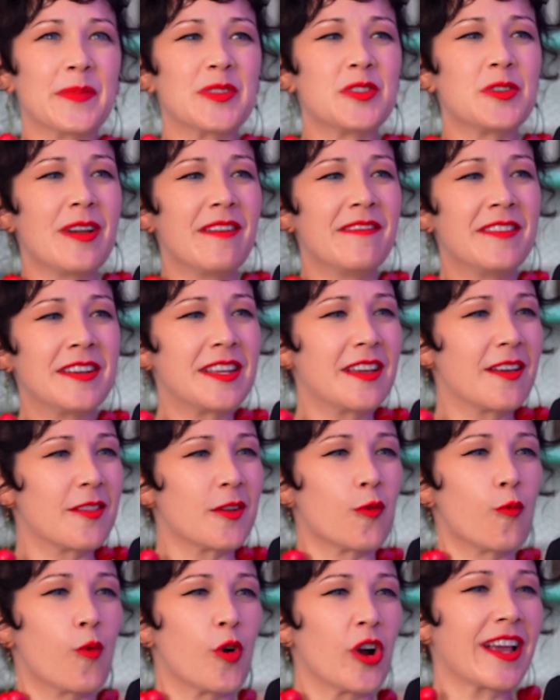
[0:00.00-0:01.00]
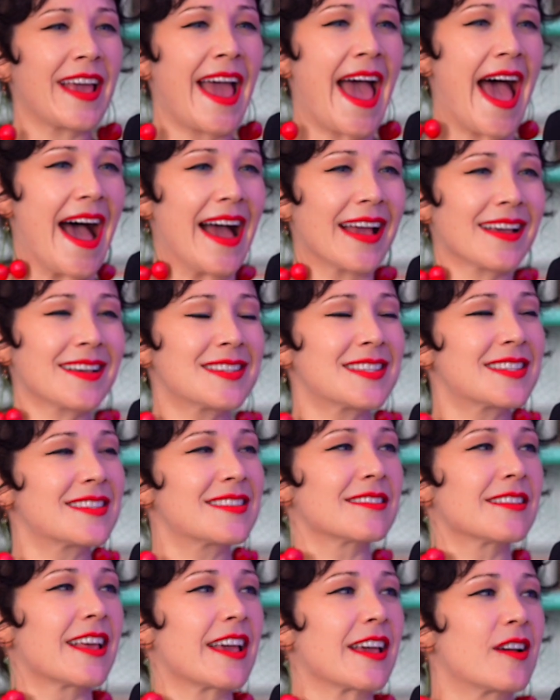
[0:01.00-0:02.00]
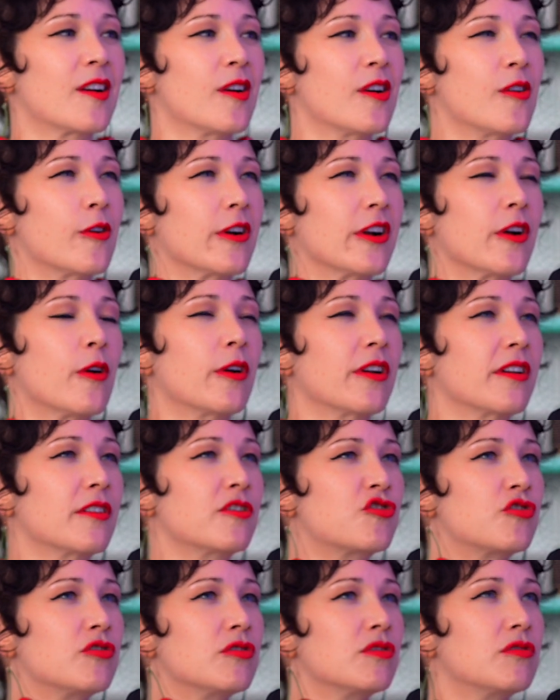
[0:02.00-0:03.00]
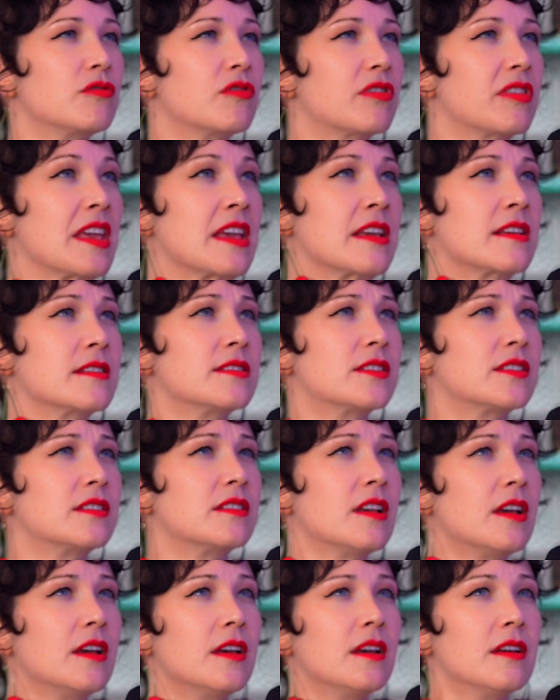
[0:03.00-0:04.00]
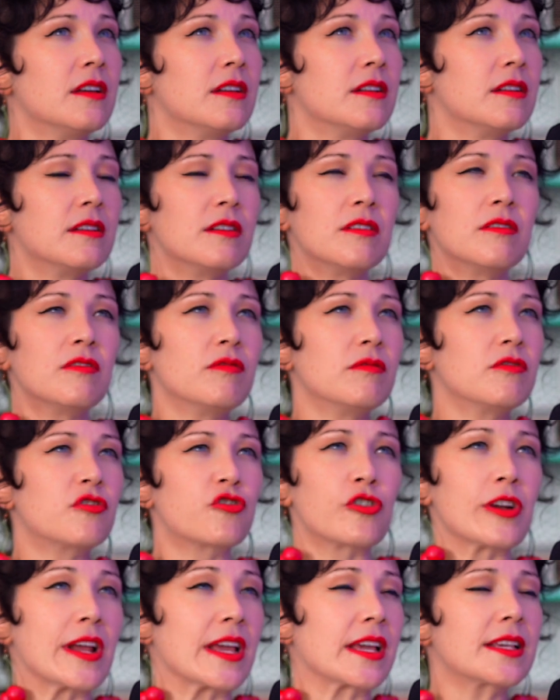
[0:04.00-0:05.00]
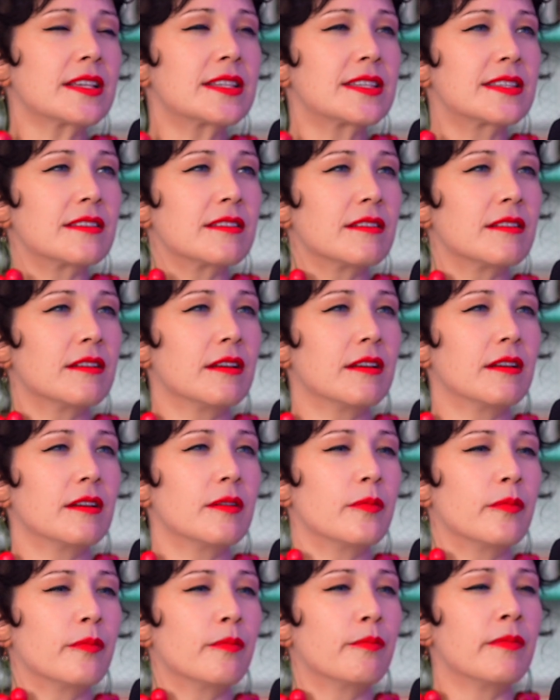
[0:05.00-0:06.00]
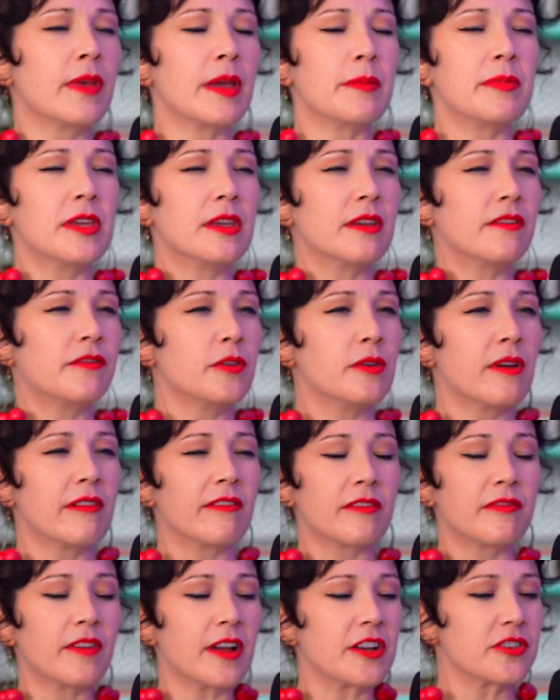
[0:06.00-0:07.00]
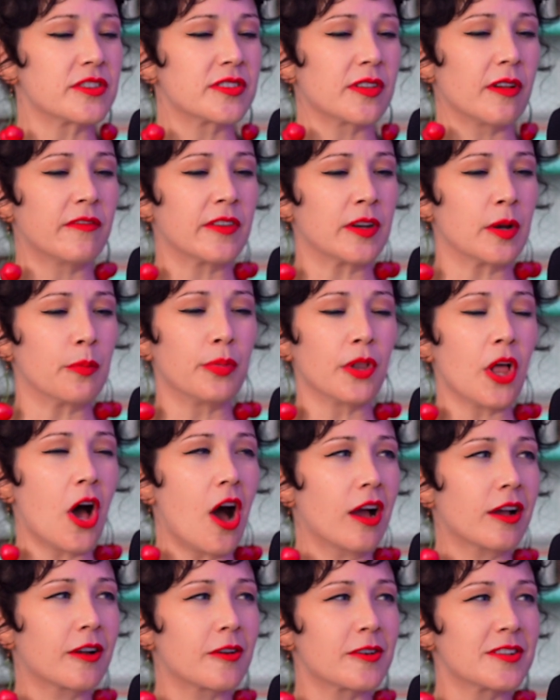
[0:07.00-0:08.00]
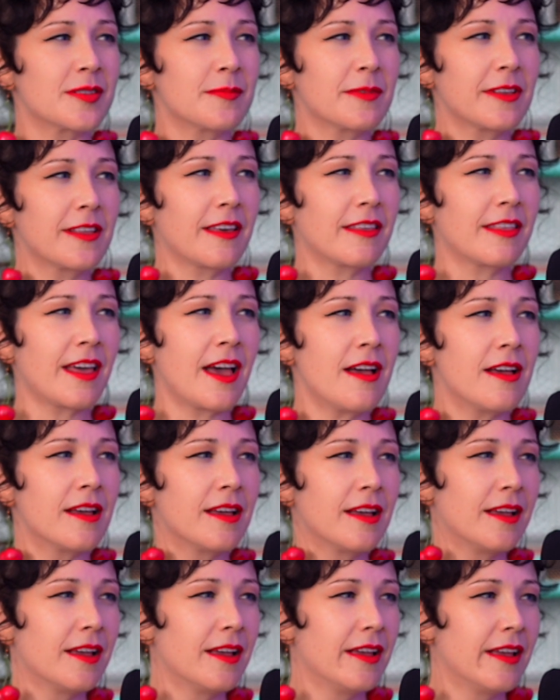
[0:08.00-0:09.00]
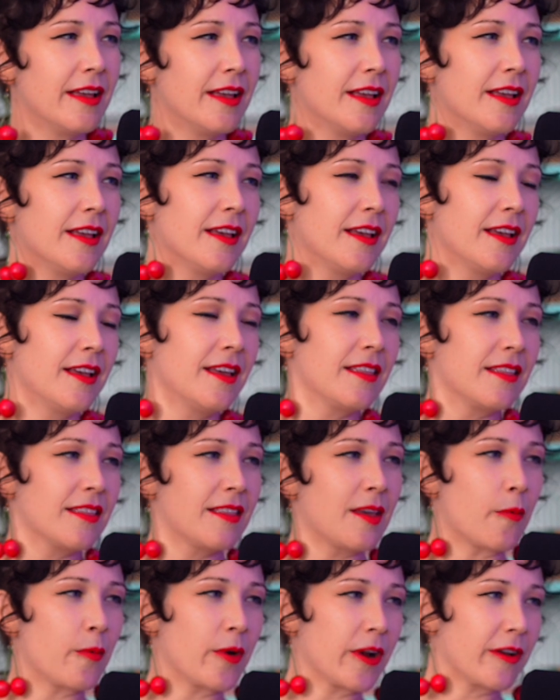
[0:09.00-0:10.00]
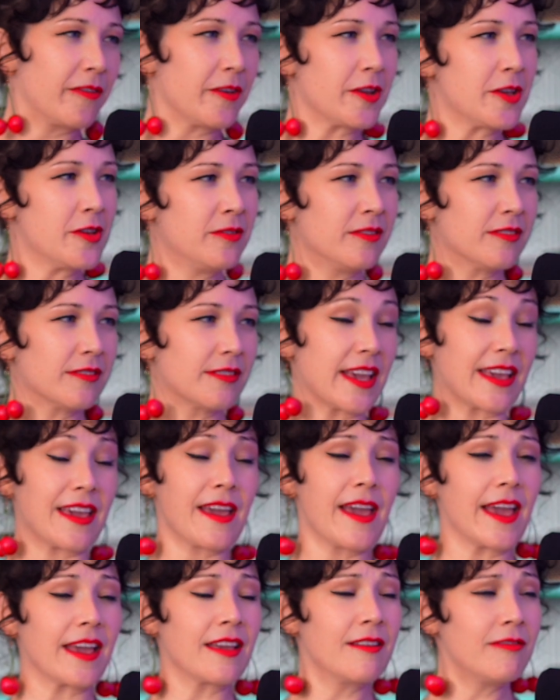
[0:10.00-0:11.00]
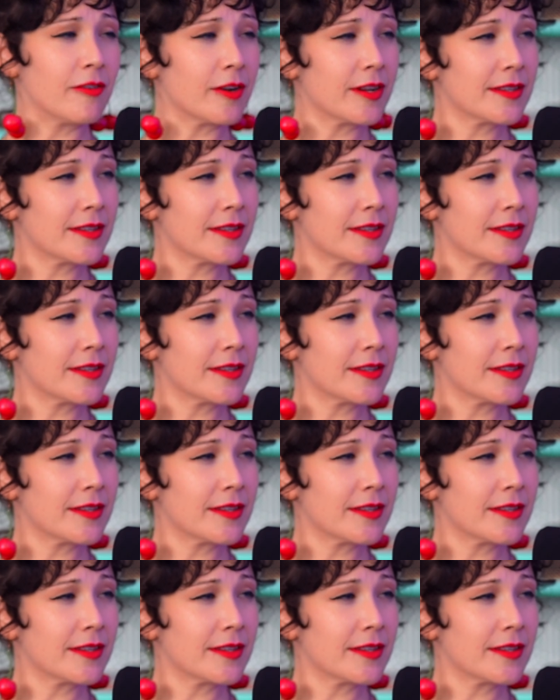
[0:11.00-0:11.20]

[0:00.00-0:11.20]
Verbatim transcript: Do you have any other work hacks, like or or things, tricks? Maybe if you ever find yourself in a block or something like that, that work for you, like egg, for